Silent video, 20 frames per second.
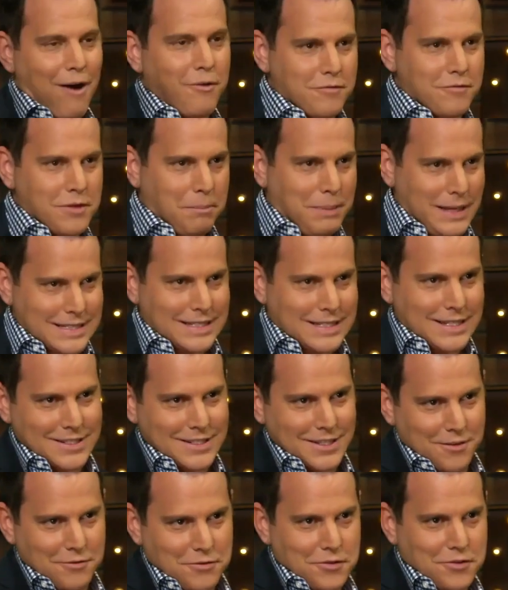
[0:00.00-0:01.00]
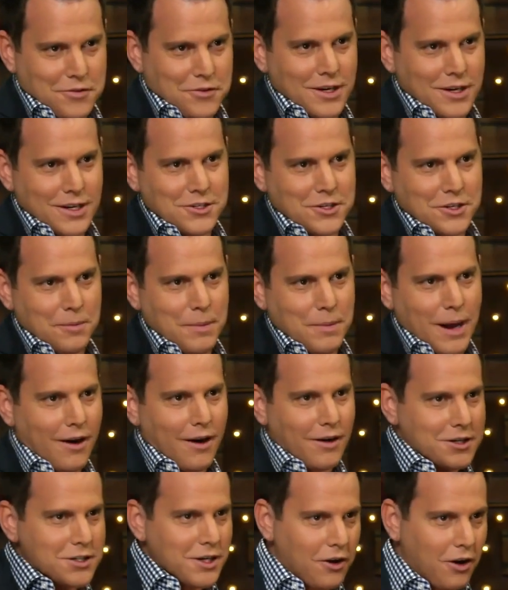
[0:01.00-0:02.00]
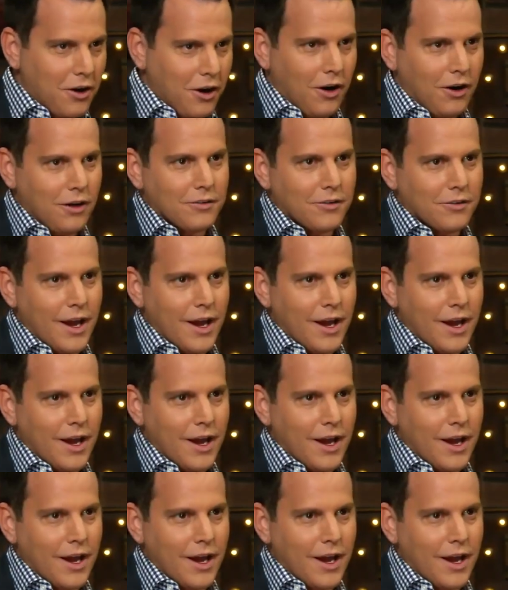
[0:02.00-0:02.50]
out of the business of traditional marriage at all,